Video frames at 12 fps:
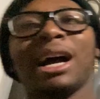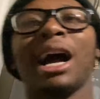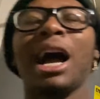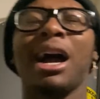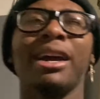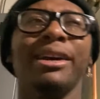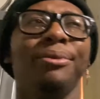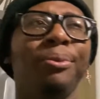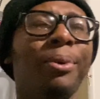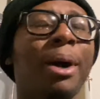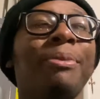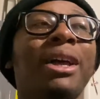I,
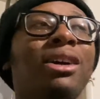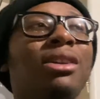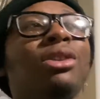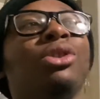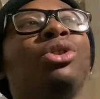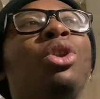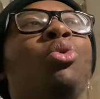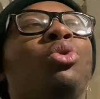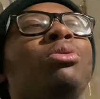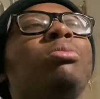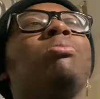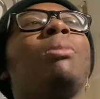I'm not going to
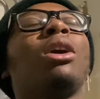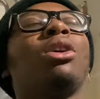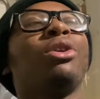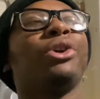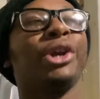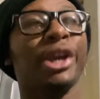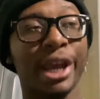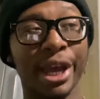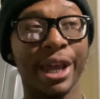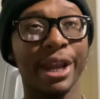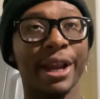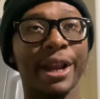lower my car
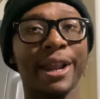yet.